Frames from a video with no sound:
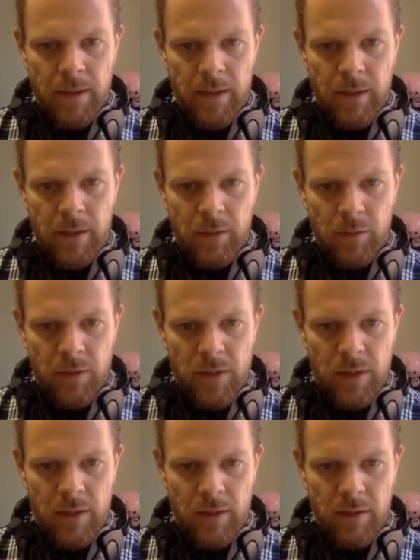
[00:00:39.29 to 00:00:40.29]
Now you will
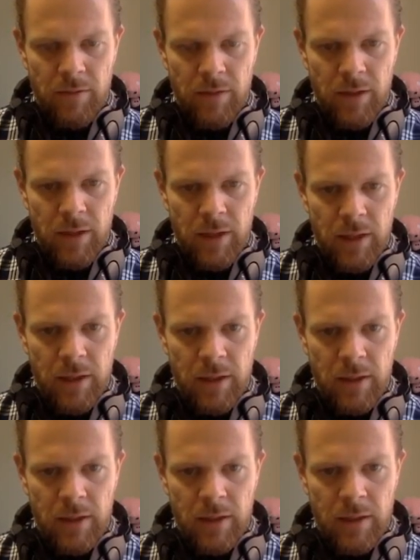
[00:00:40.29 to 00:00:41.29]
see that if I uh,
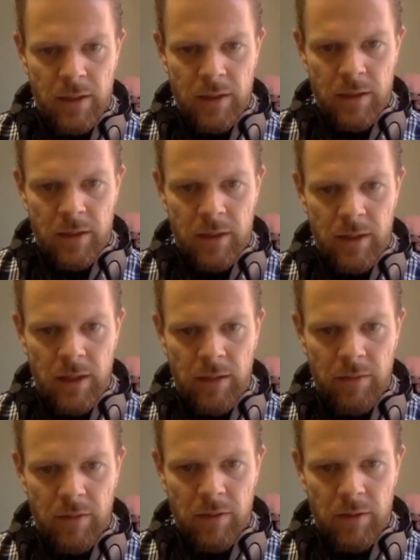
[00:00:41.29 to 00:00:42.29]

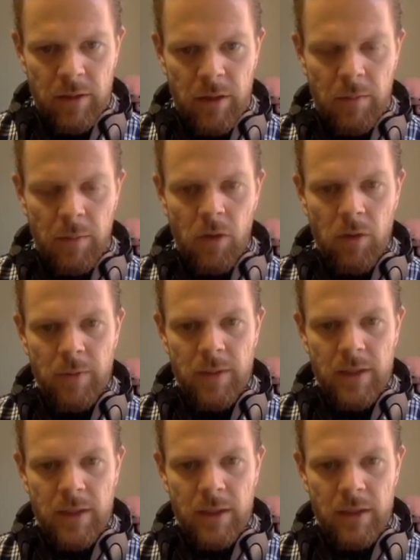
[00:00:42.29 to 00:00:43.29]
have a, a block
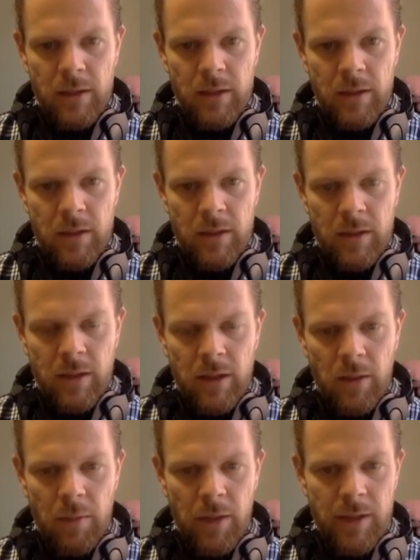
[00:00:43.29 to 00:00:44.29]
missing here and
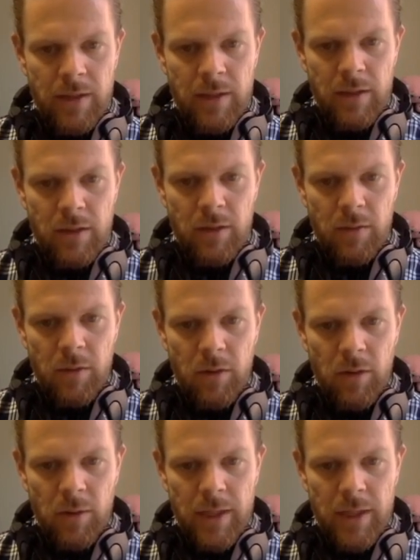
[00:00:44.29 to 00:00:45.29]
I place it on the block
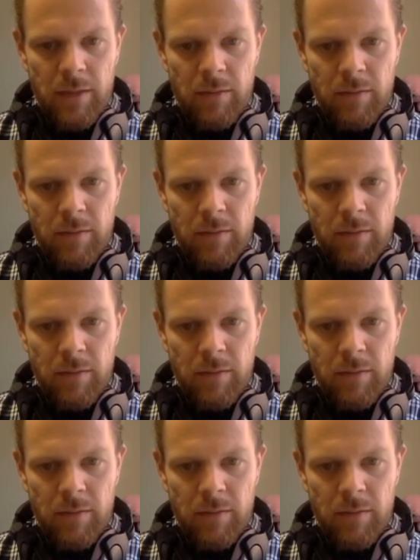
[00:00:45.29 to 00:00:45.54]
lower down,